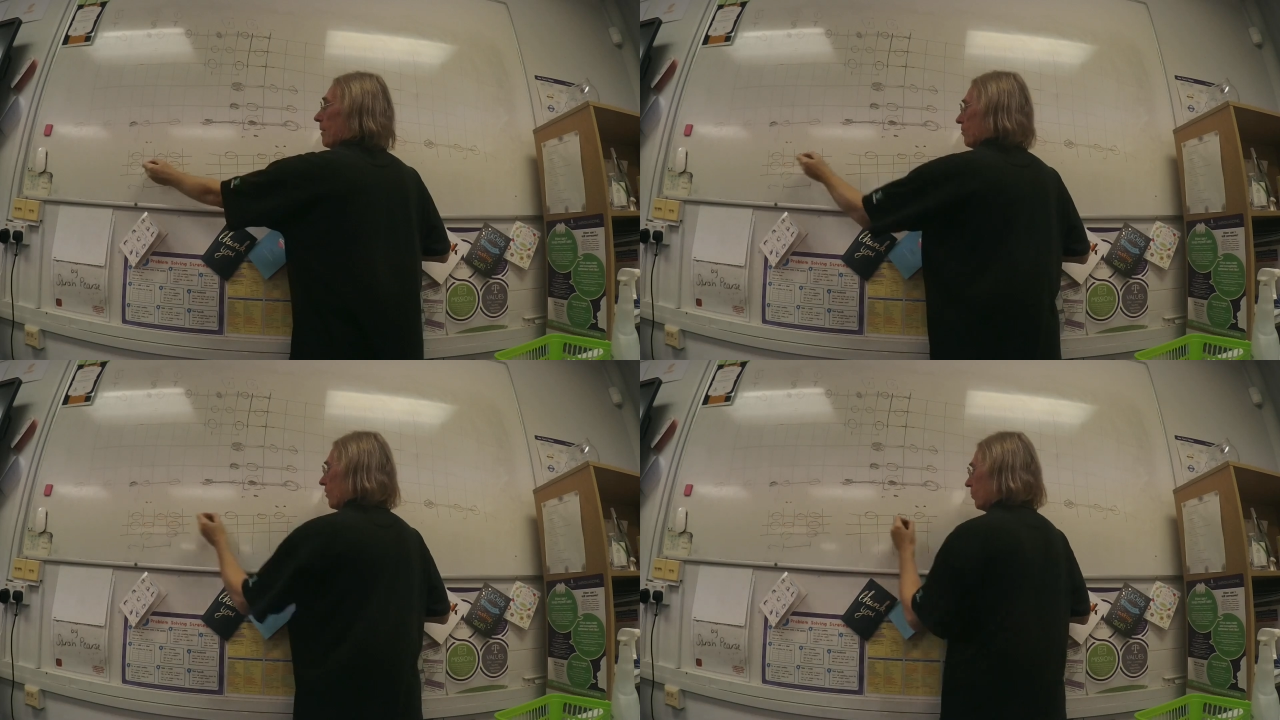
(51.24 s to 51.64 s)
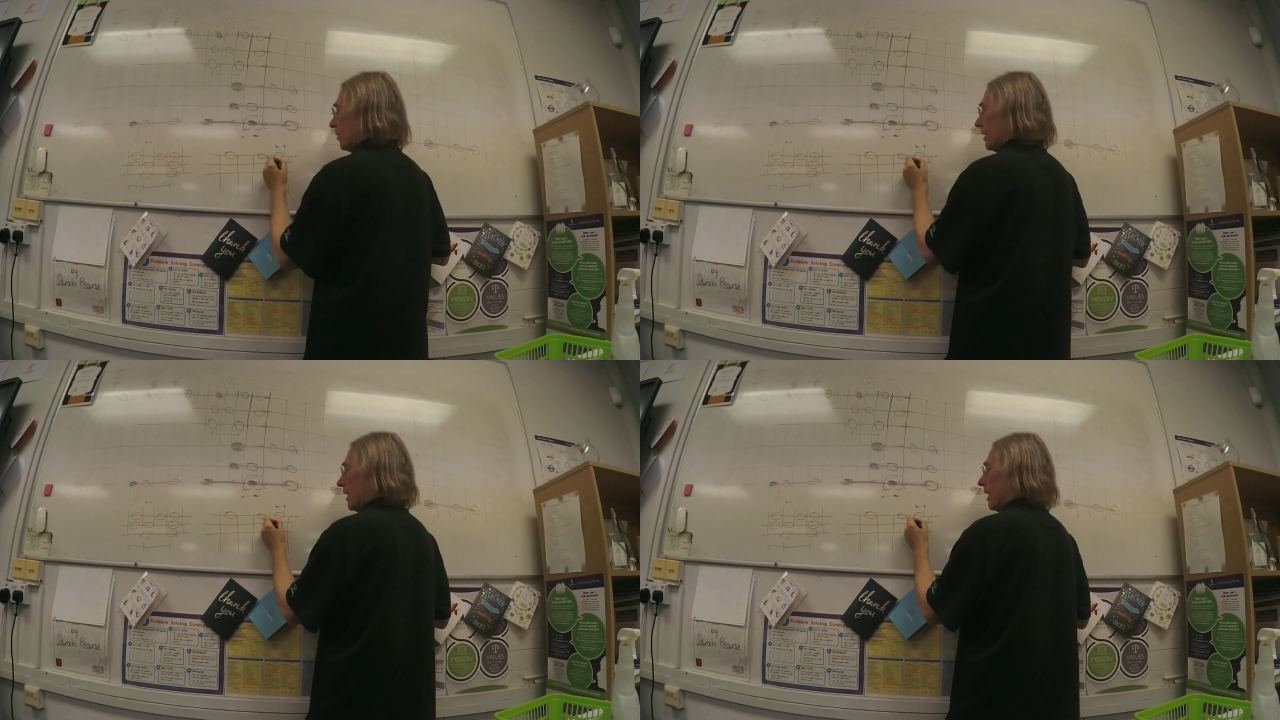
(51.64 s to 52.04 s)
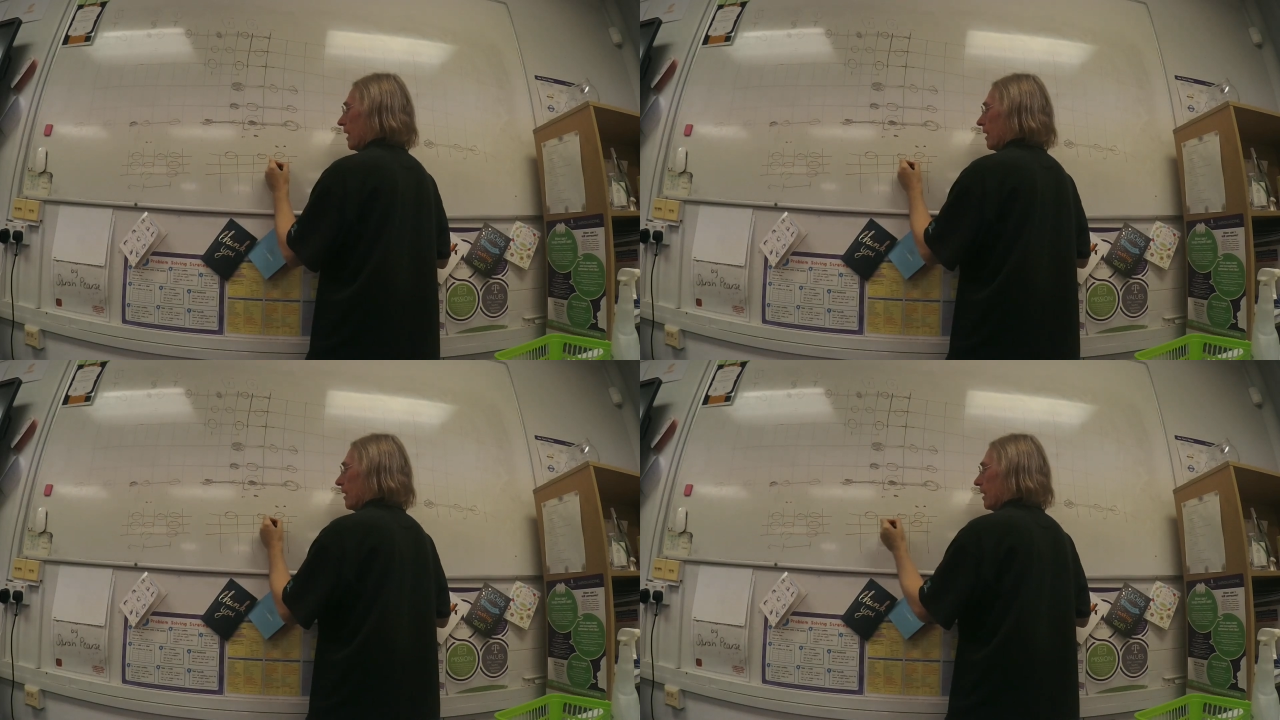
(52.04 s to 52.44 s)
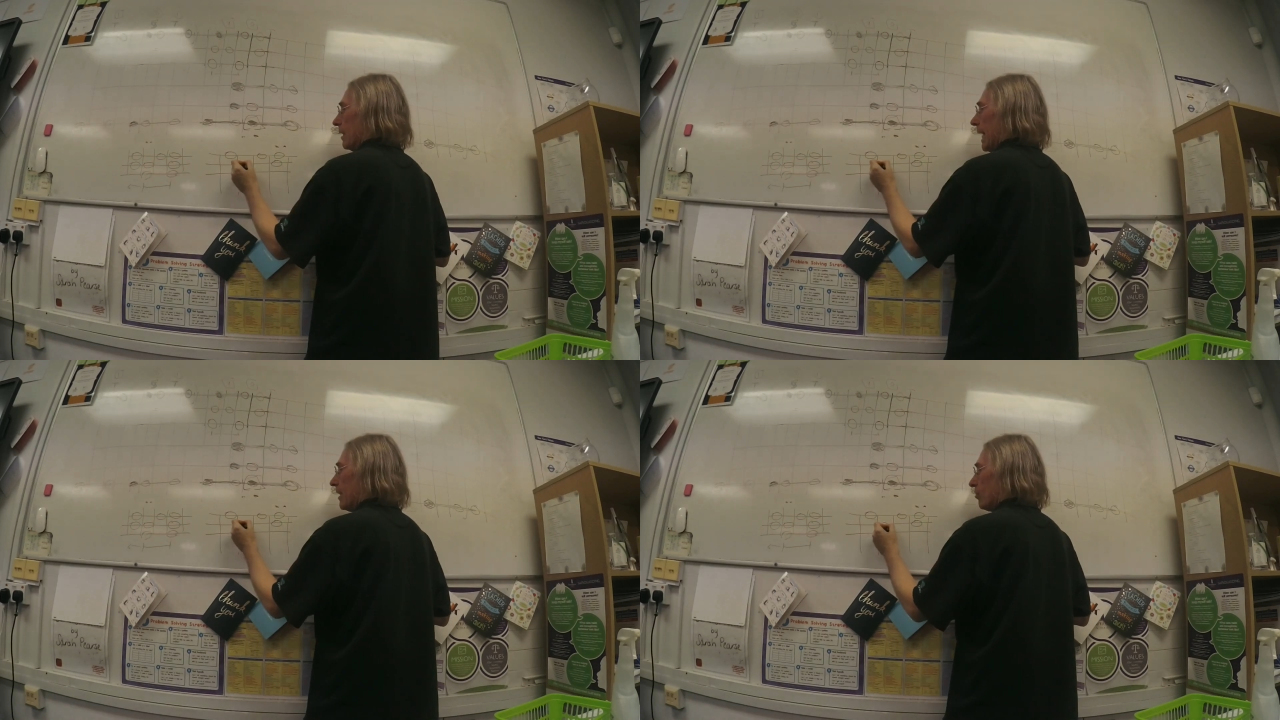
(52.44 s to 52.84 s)
string word there,
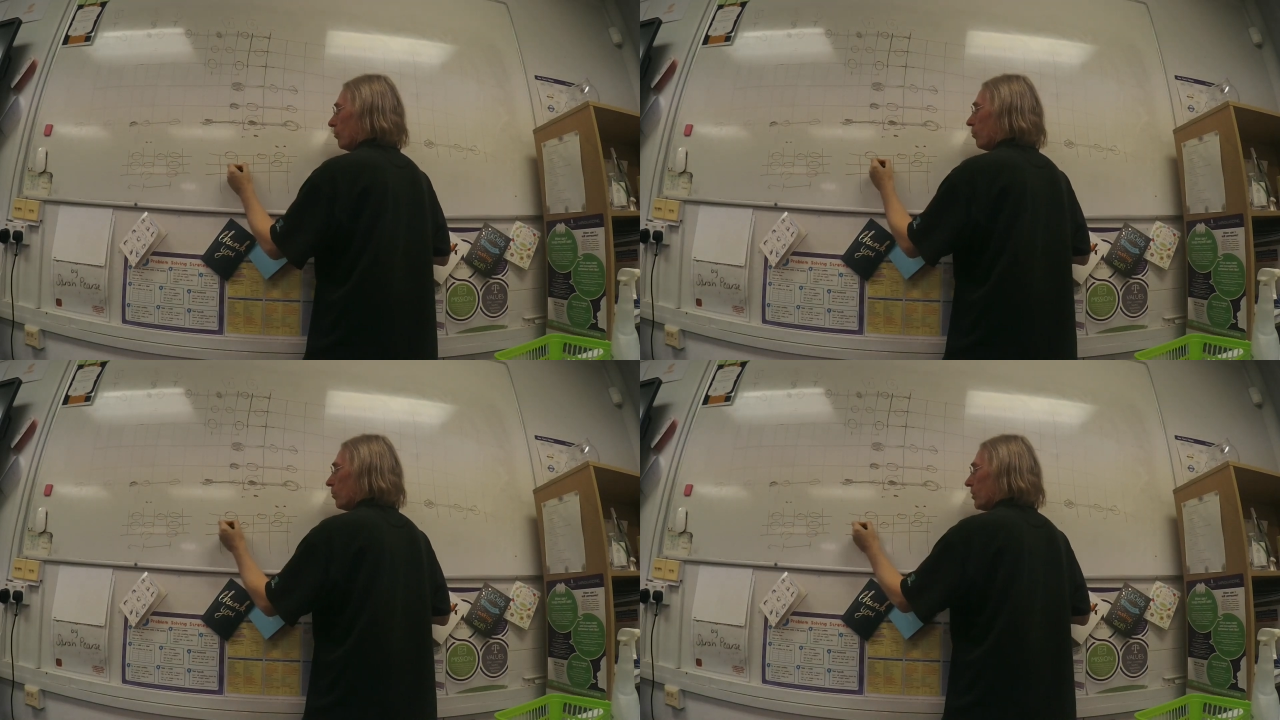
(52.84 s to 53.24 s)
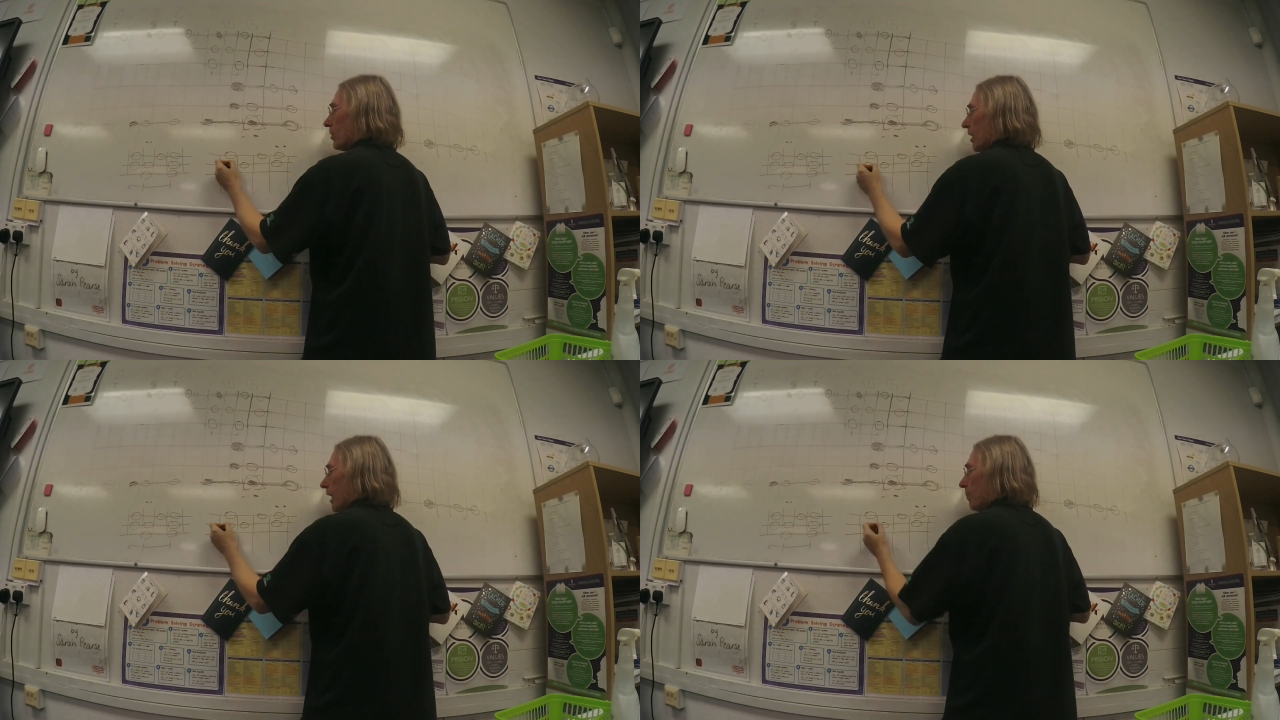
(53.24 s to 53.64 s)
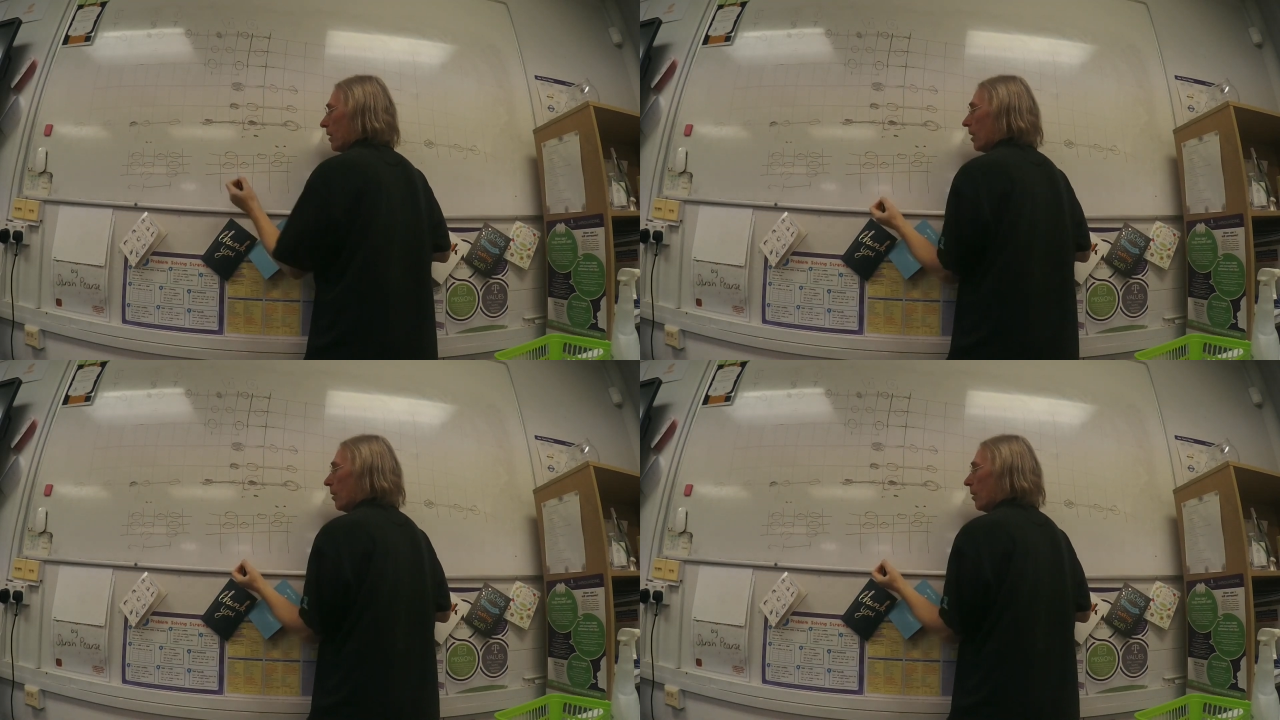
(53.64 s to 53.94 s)
that's all the same.